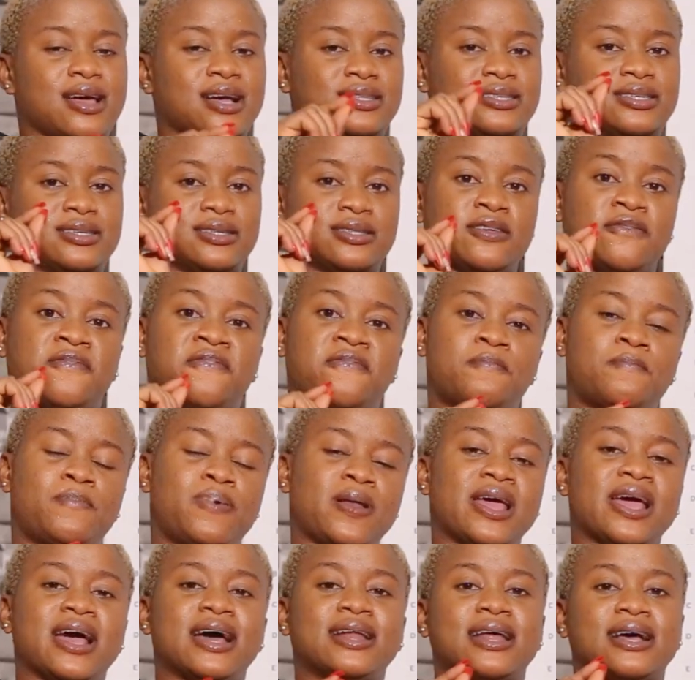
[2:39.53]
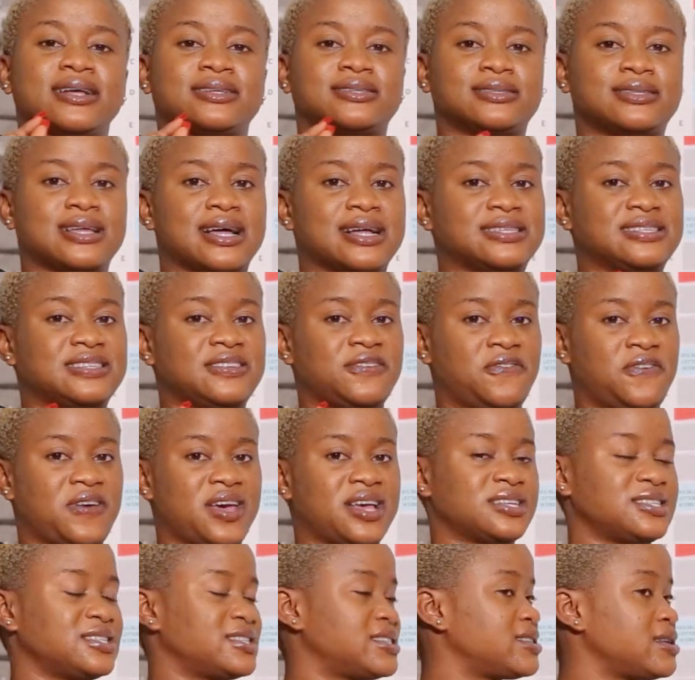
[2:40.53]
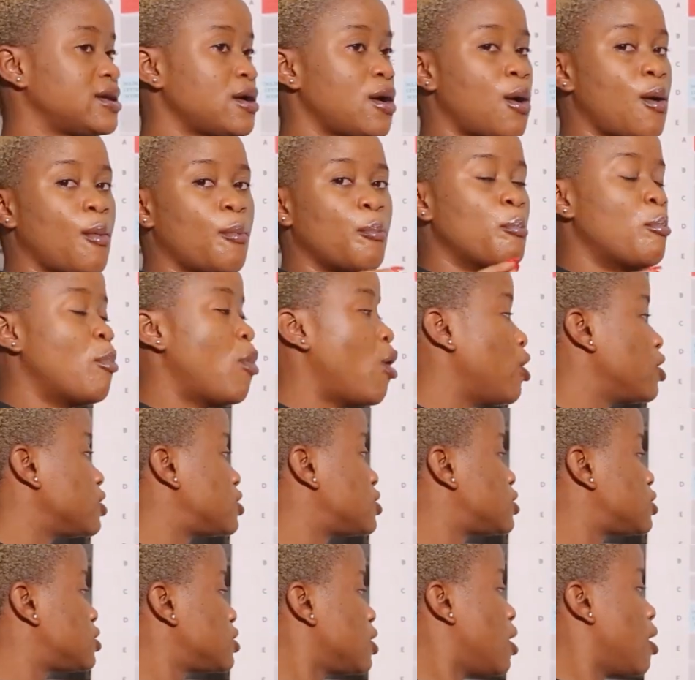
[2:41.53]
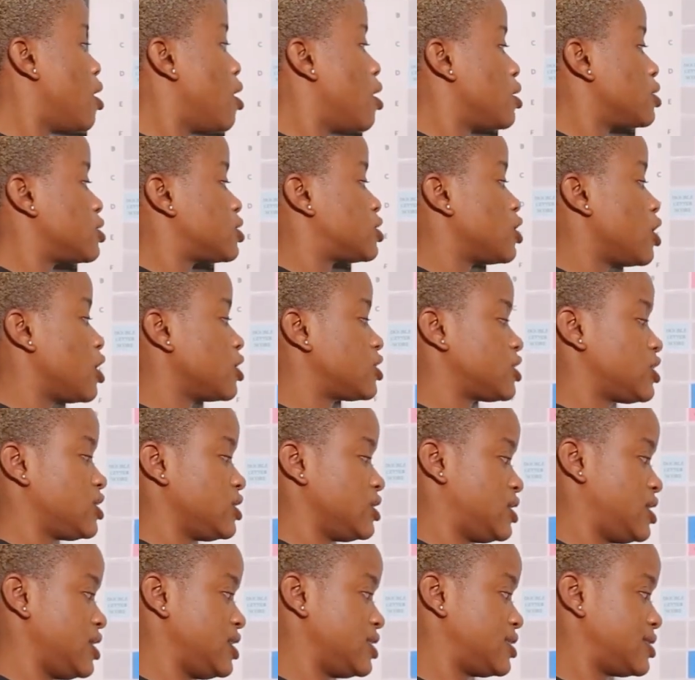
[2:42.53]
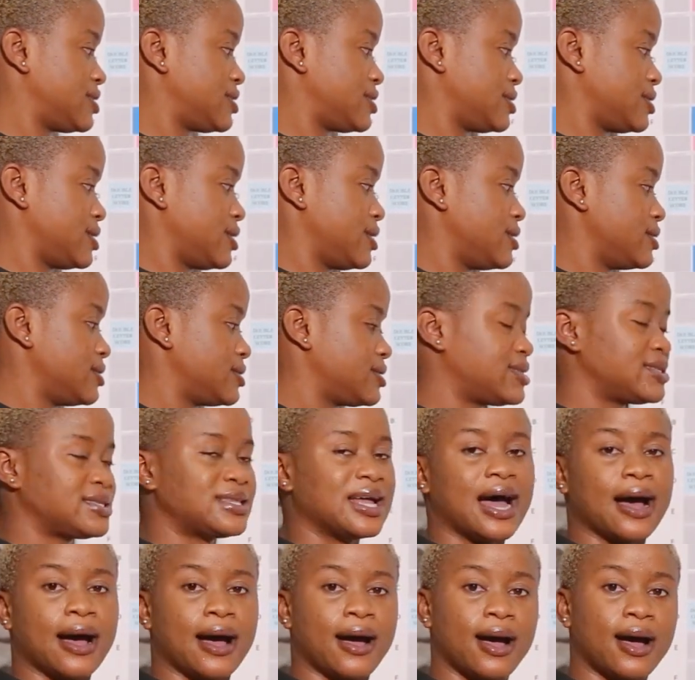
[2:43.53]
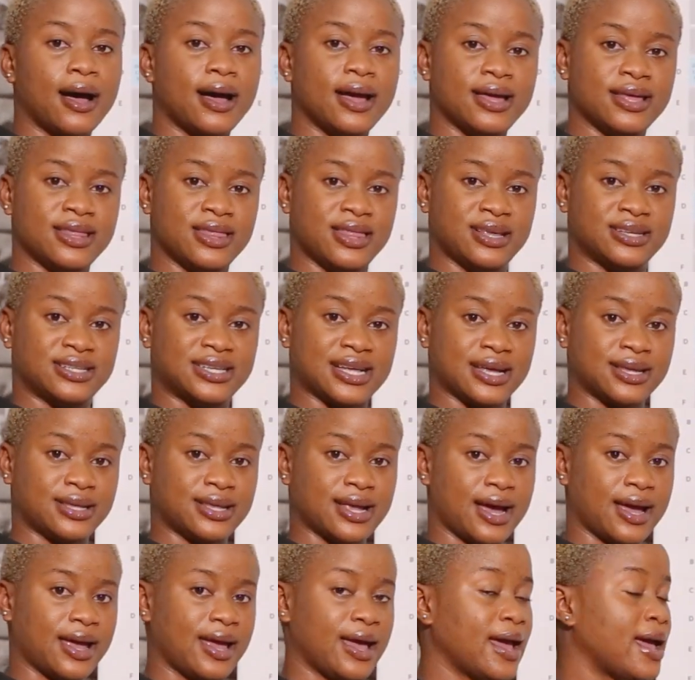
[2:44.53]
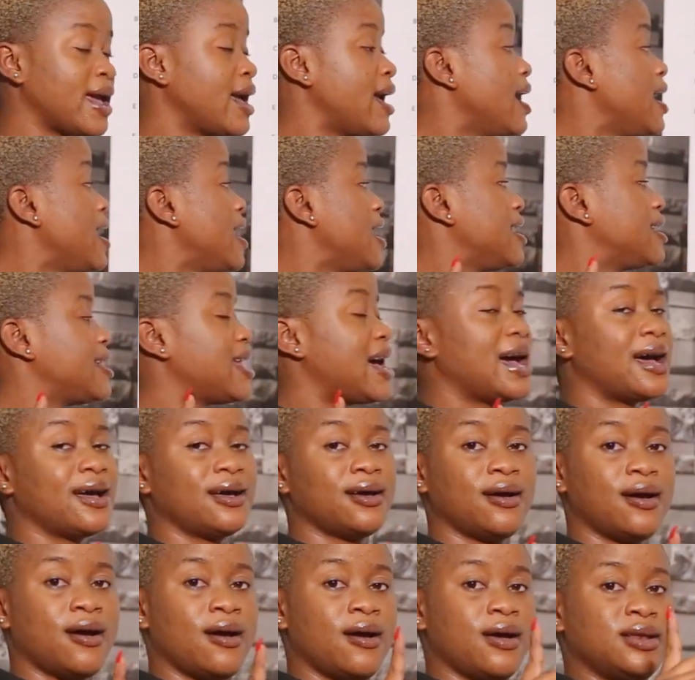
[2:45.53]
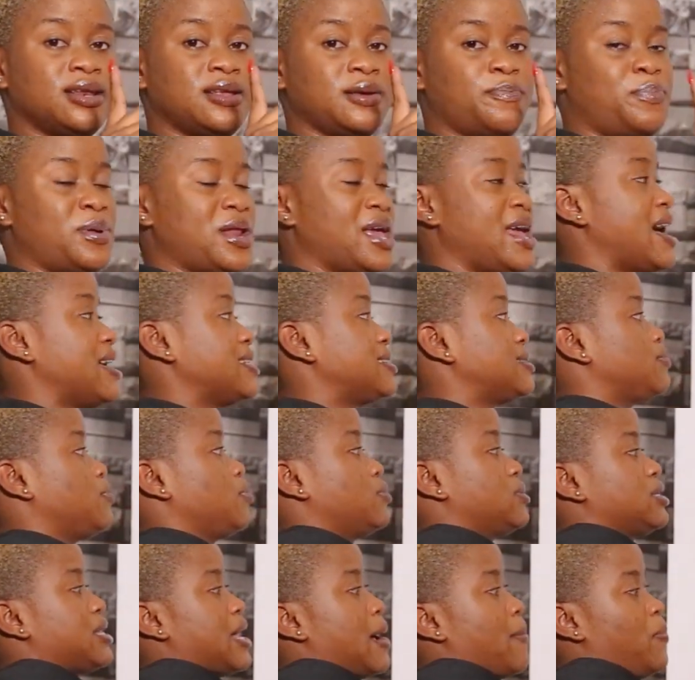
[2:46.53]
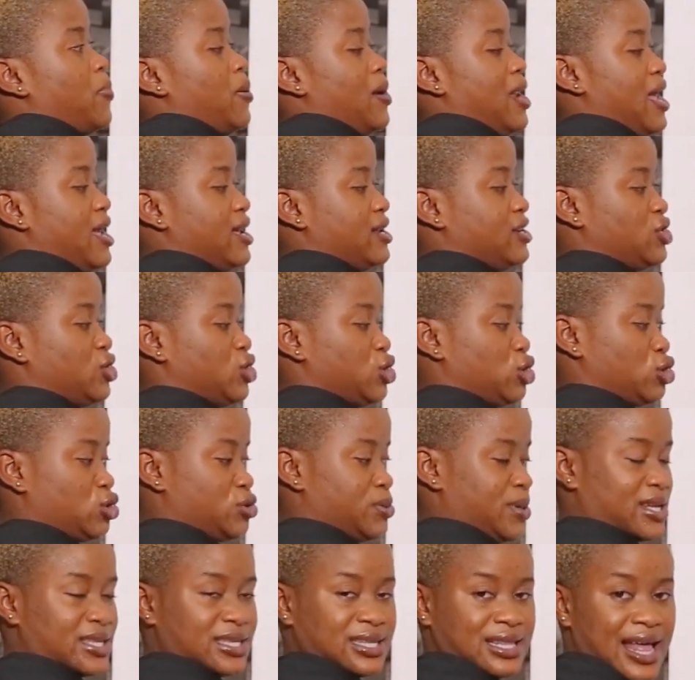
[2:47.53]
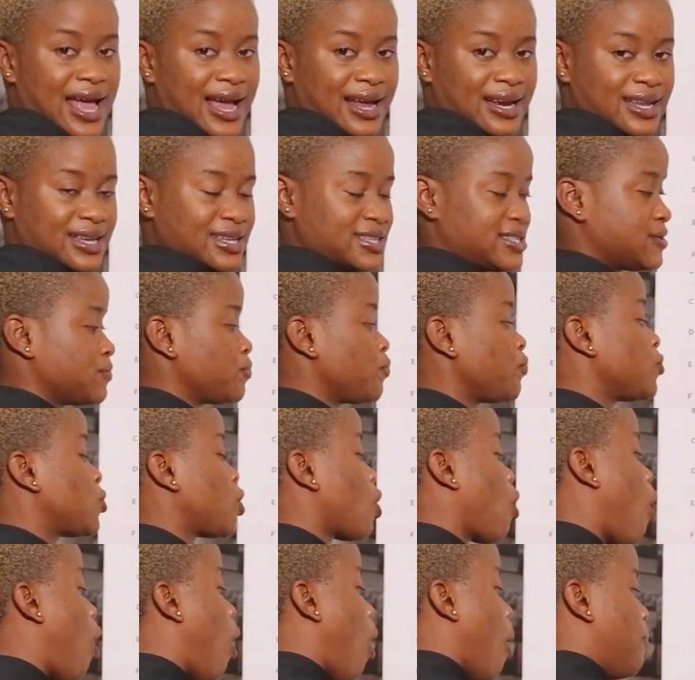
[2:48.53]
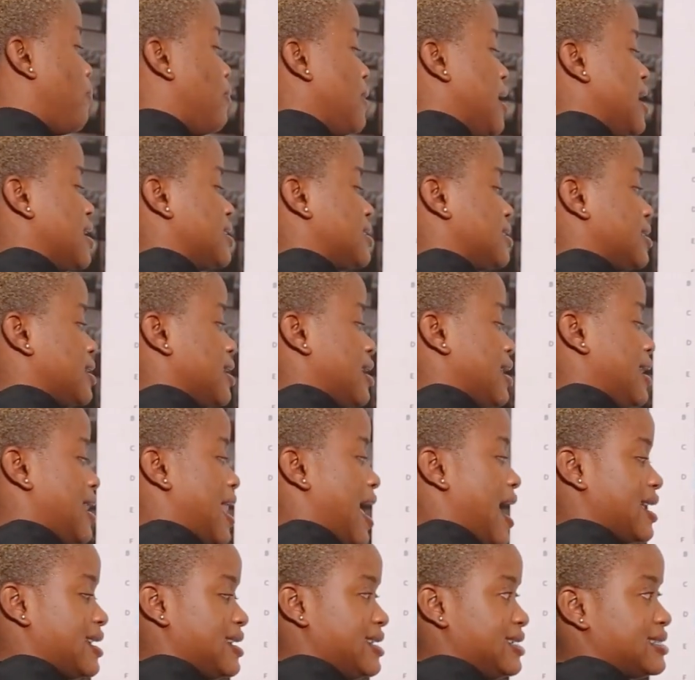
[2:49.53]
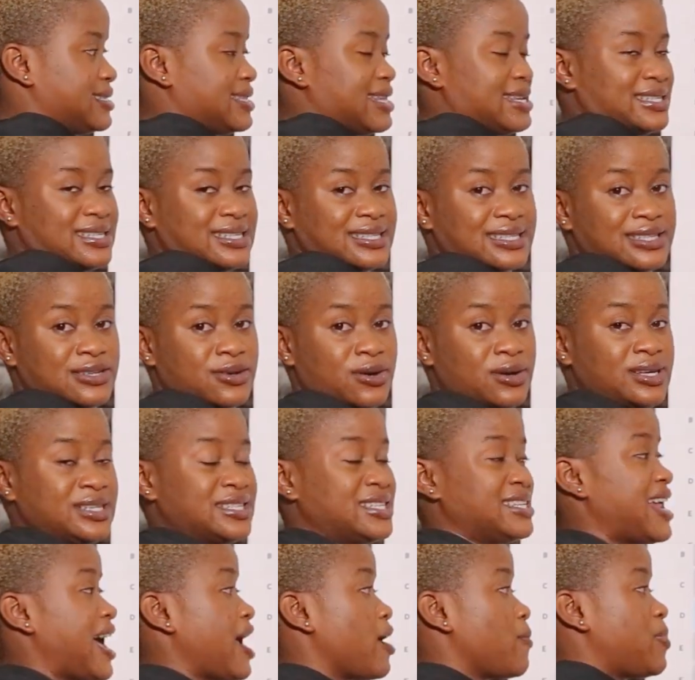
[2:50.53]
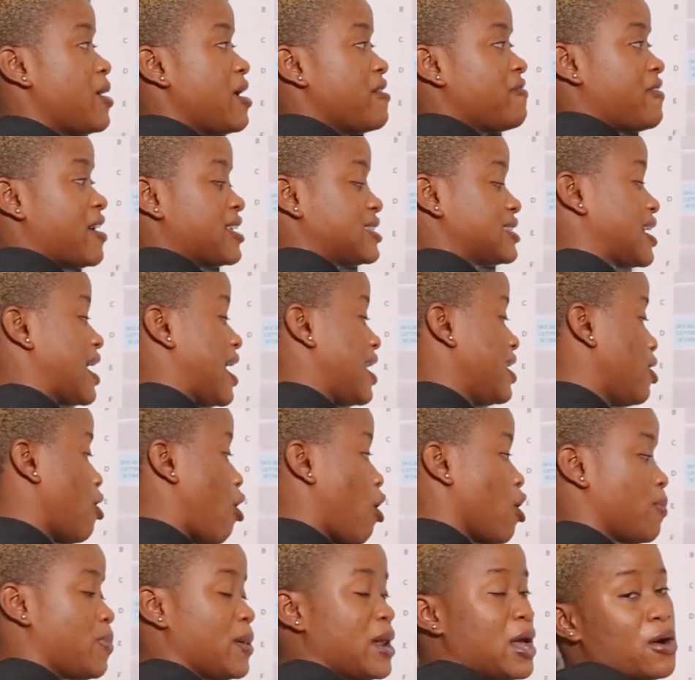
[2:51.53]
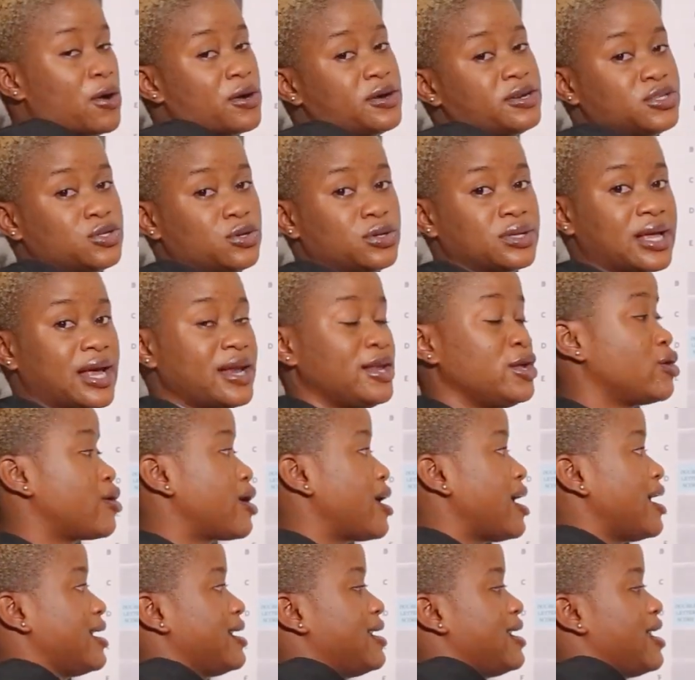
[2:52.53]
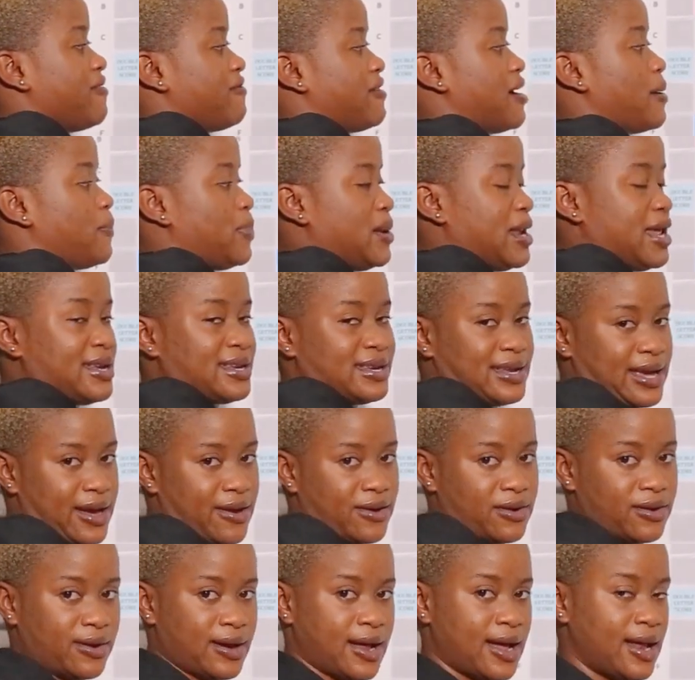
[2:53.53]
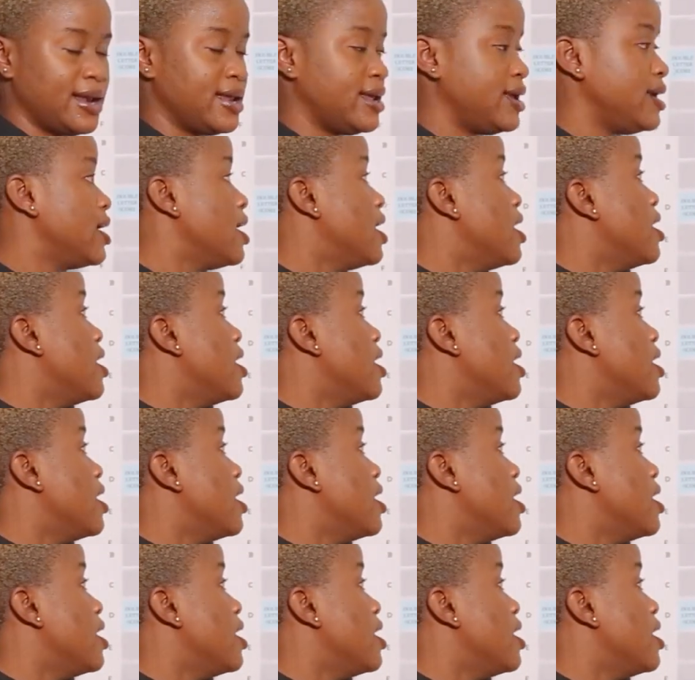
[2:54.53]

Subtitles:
that the player that starts first must touch this star in the center here. Either the players start playing straight like this or plays like this. So it's either you play vertically or you play horizontally. You can never play diagonally.